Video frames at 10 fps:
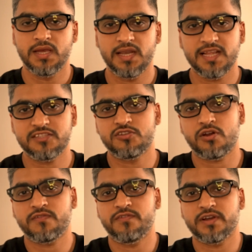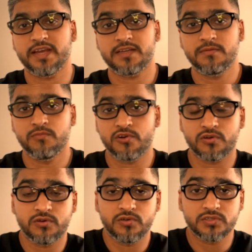Let's not forget
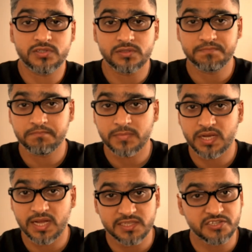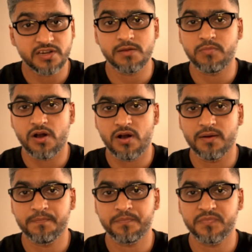Morocco's cultural power.
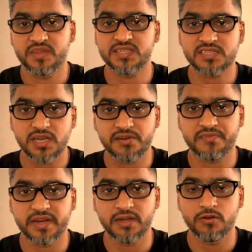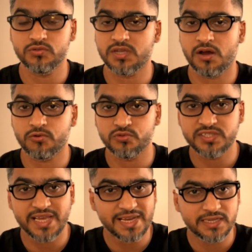This country knows how to
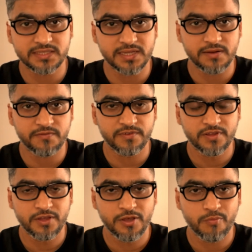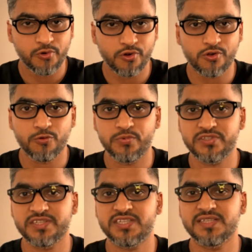sell itself. Morocco
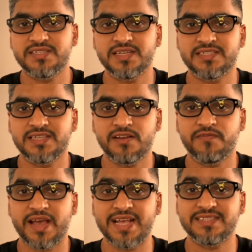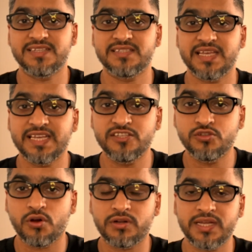positions itself as this
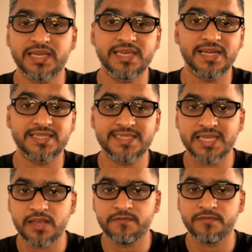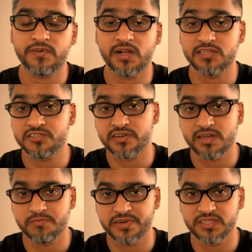exotic yet safe
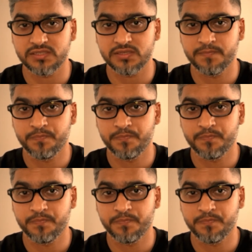cultural bridge.